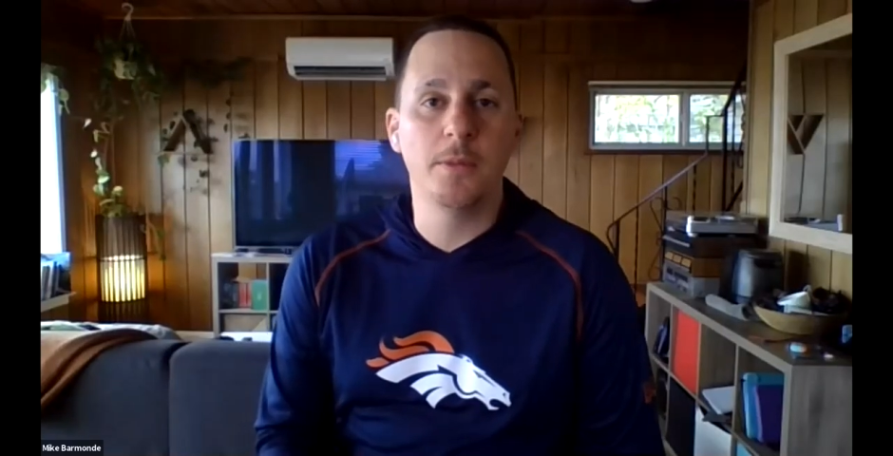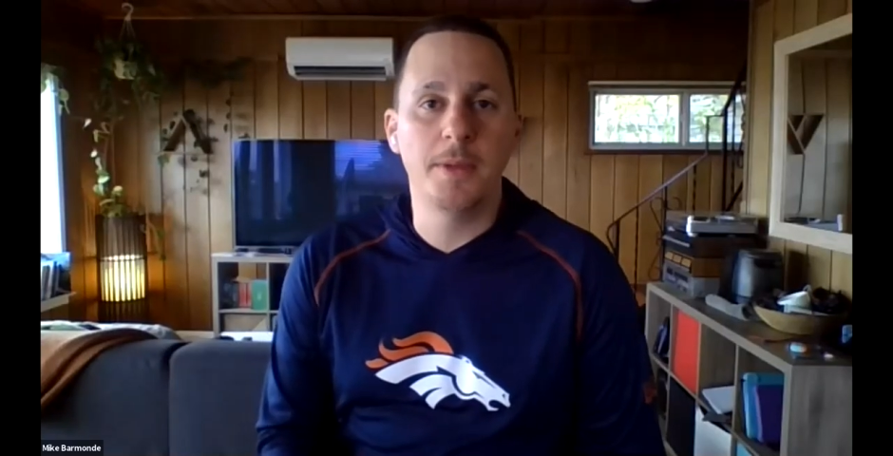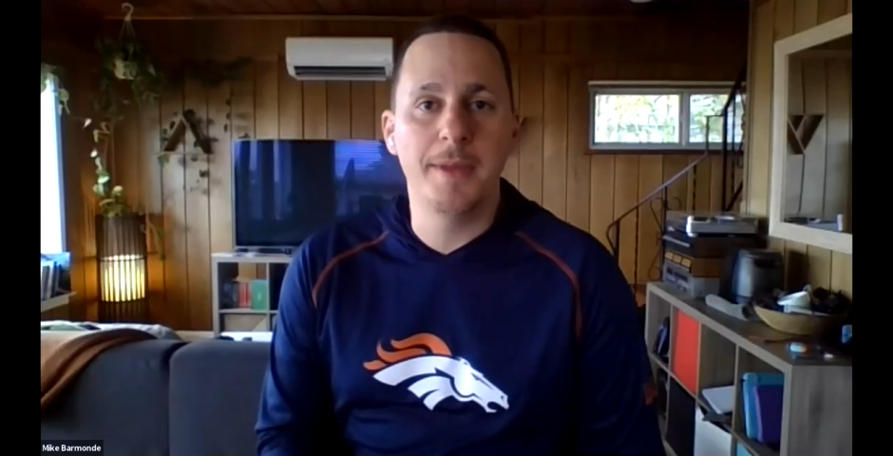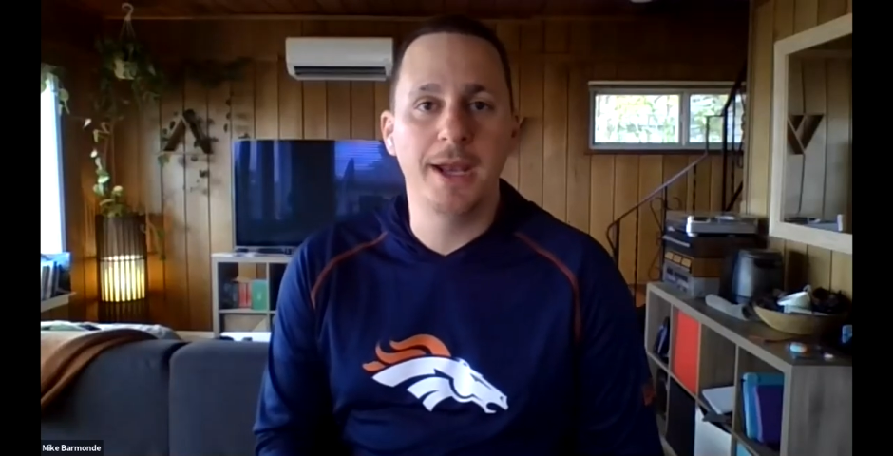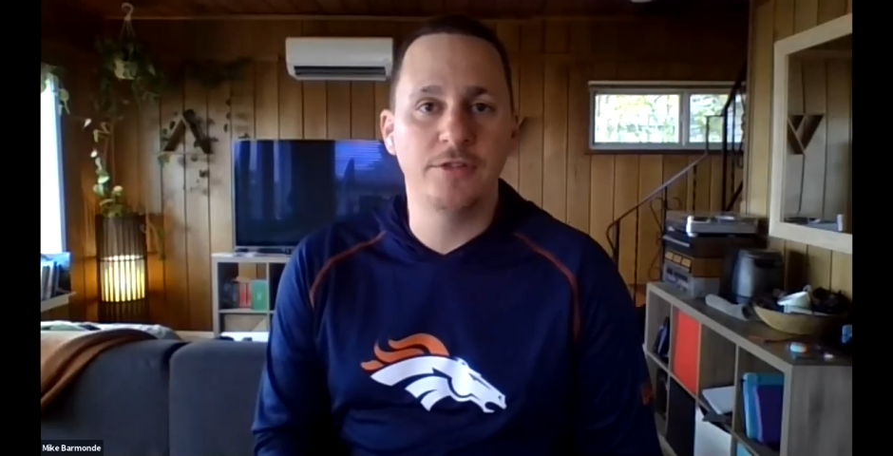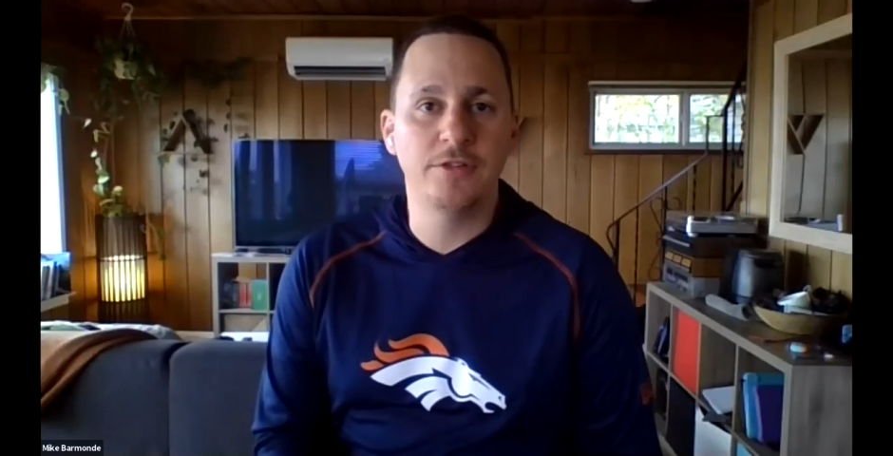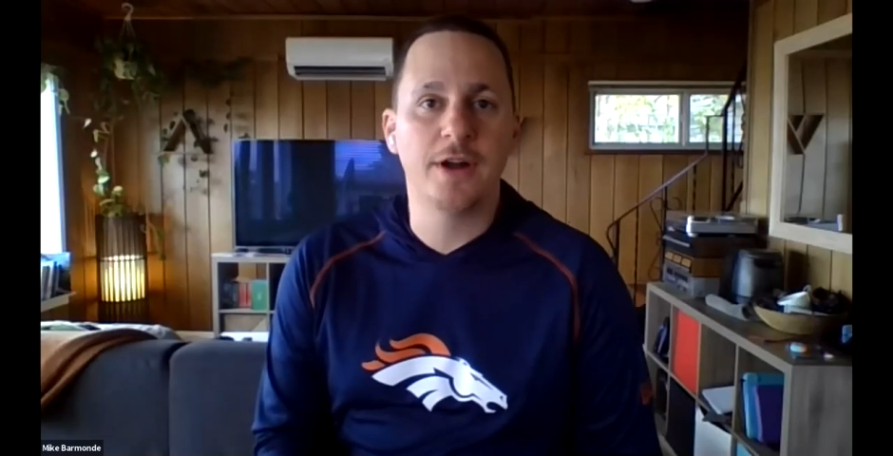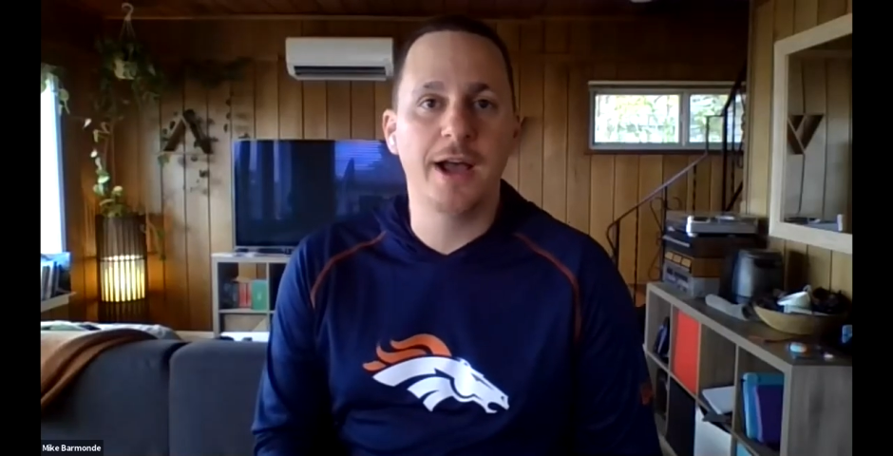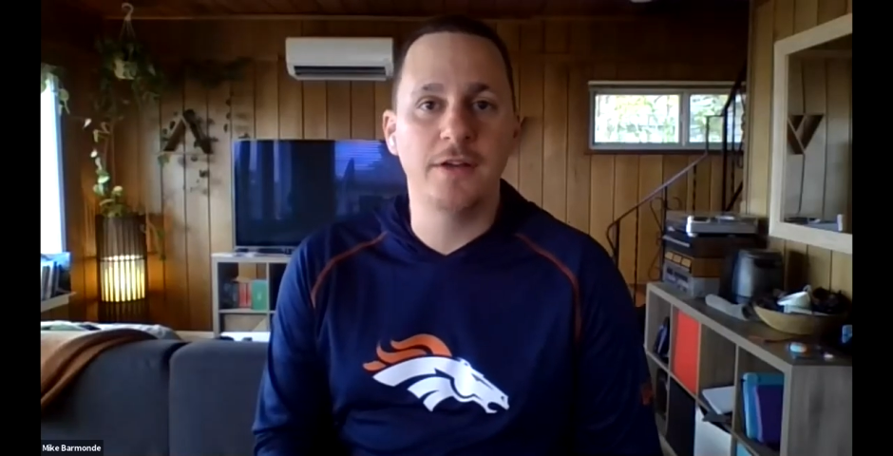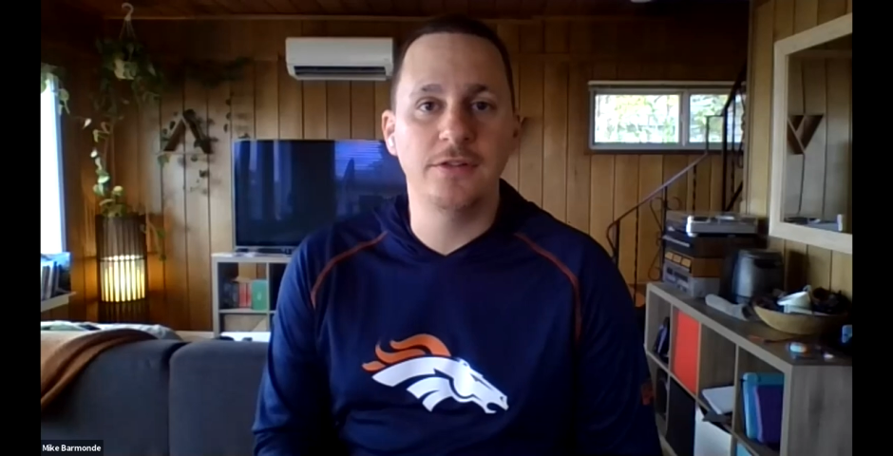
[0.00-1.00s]
development
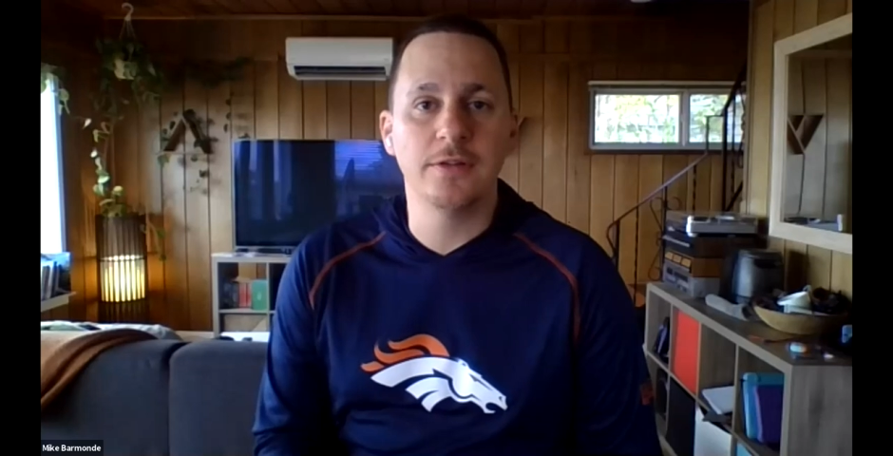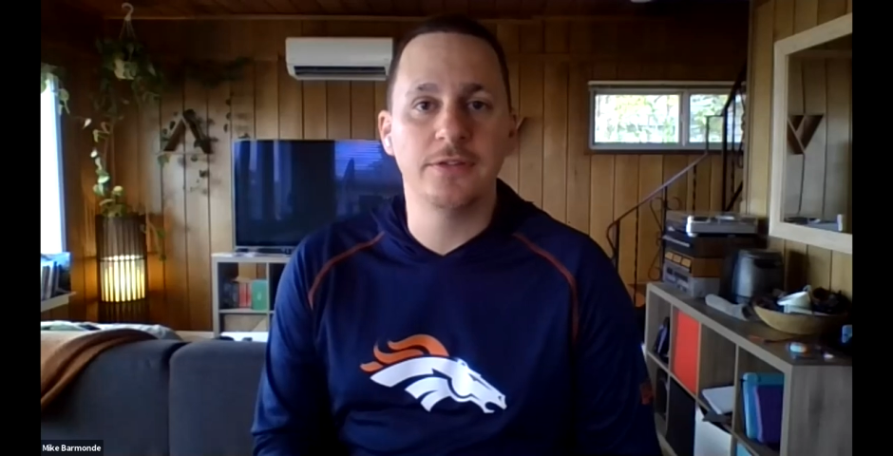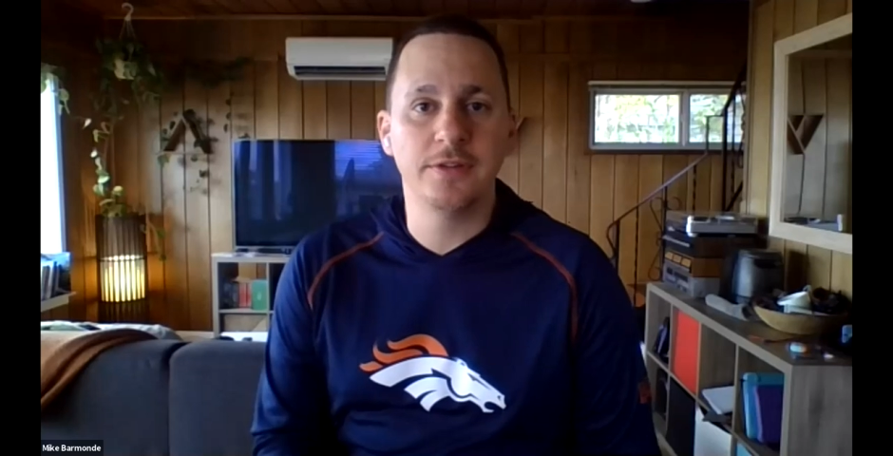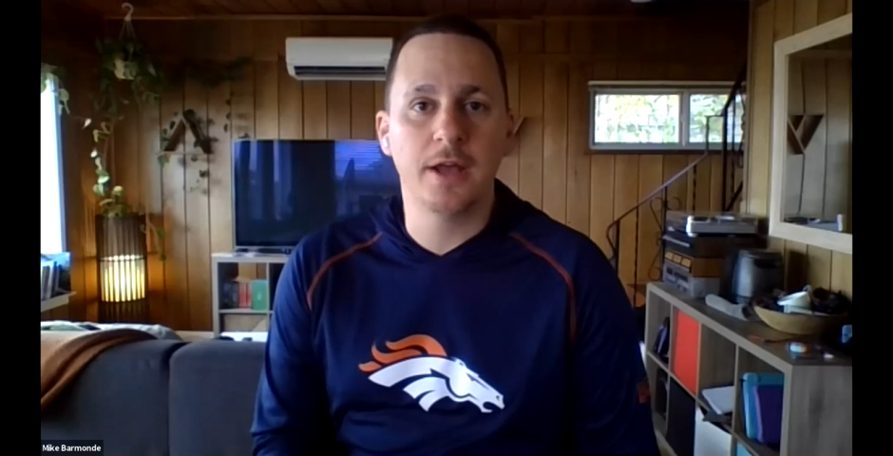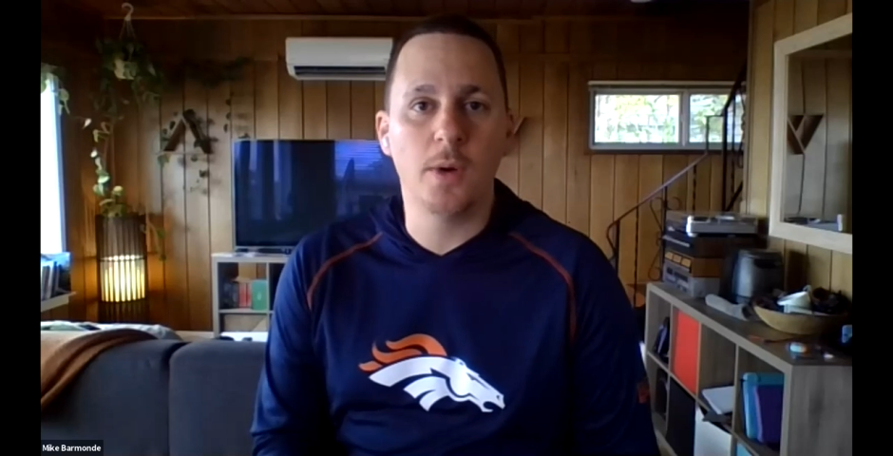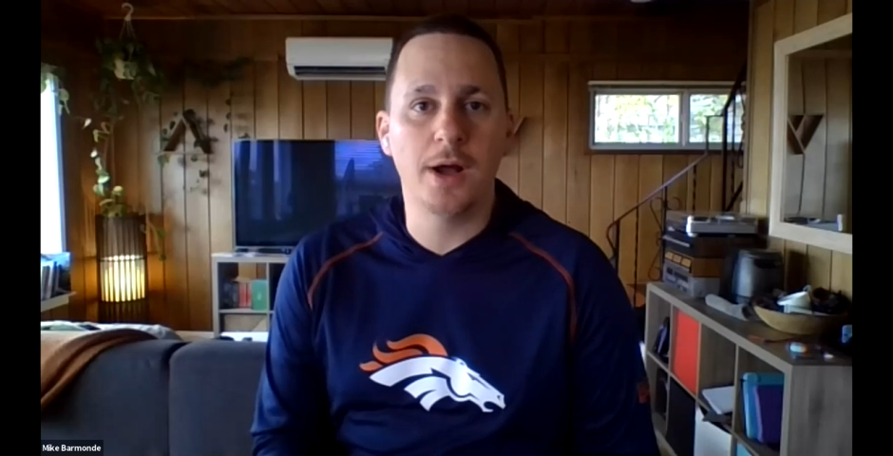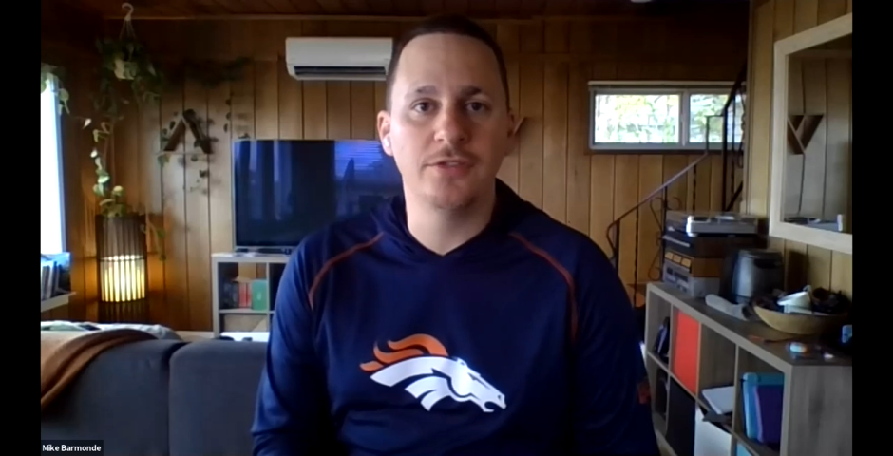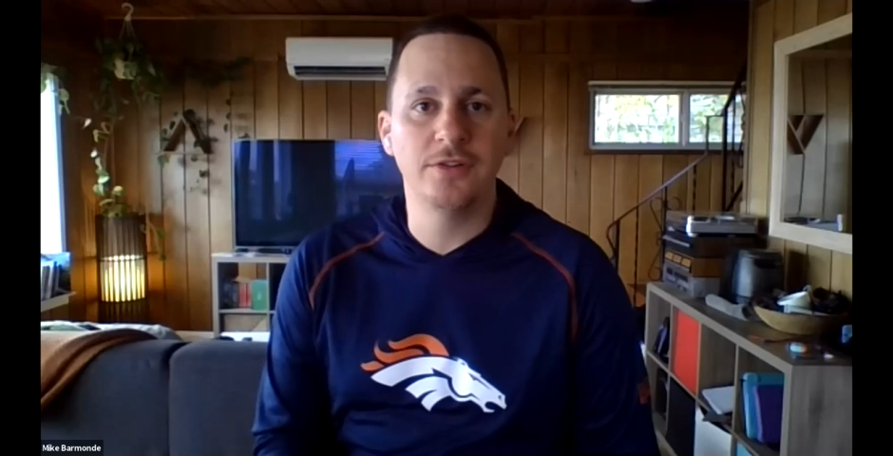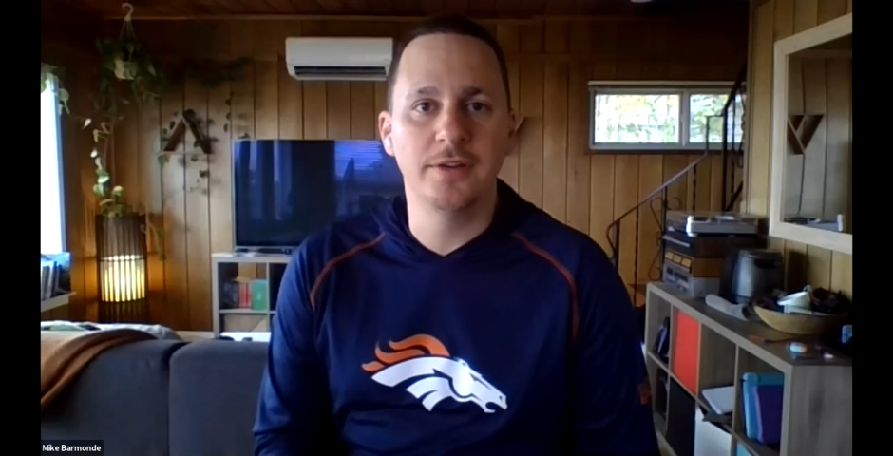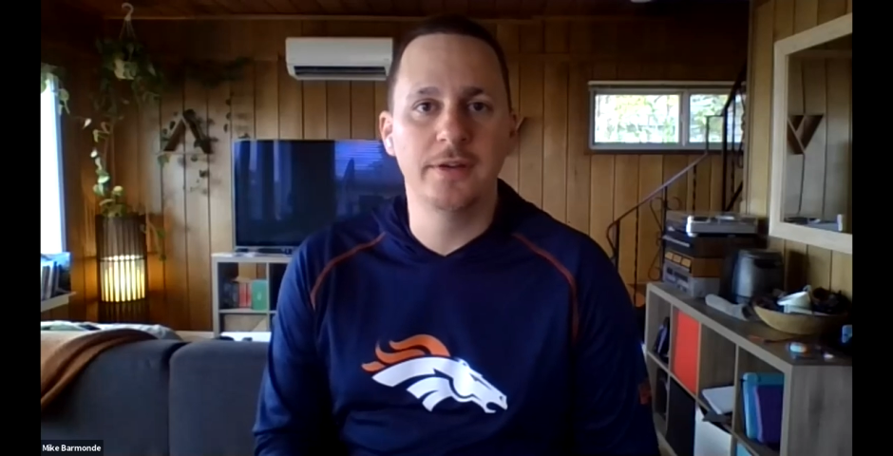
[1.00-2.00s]
manager for IGEL in Seattle,
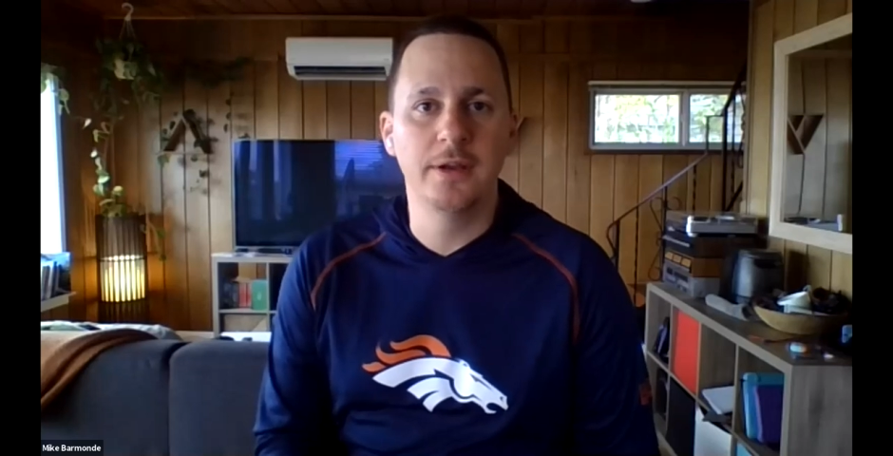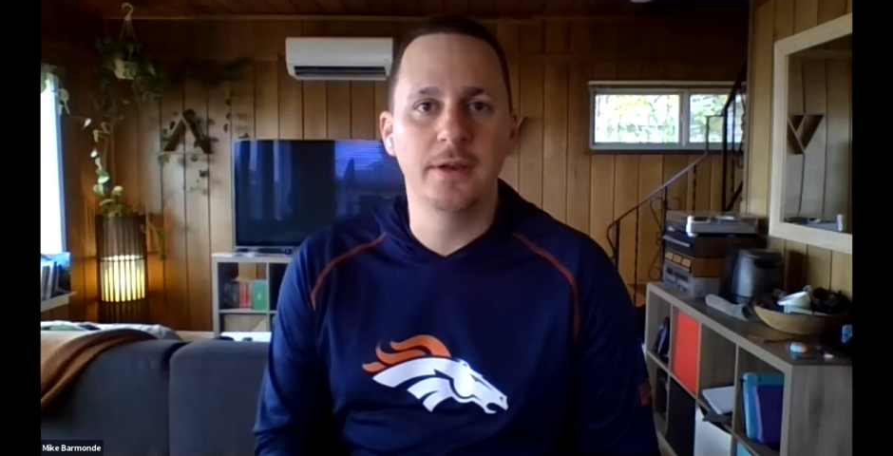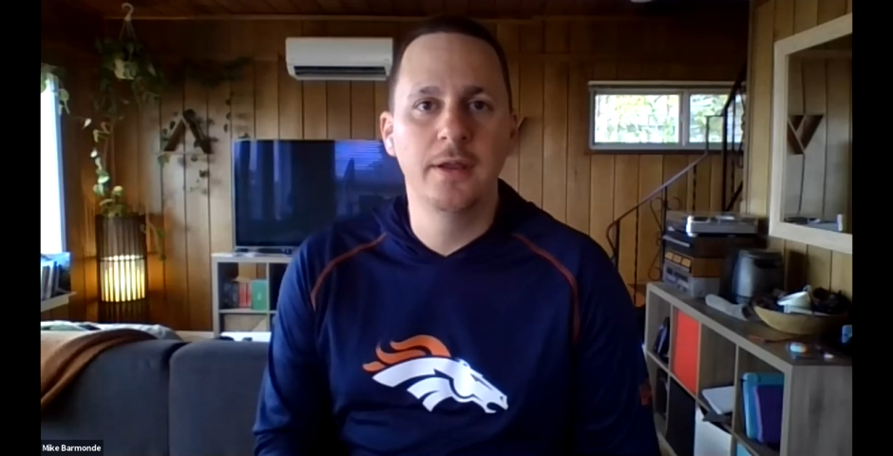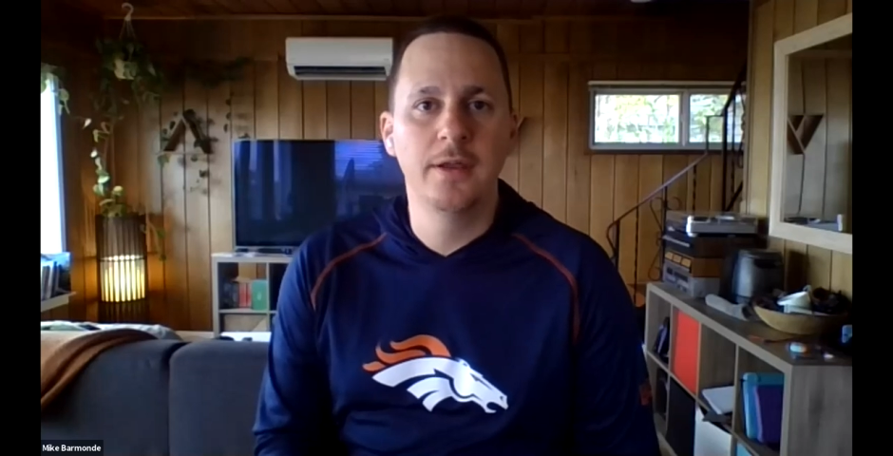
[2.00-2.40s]
Washington.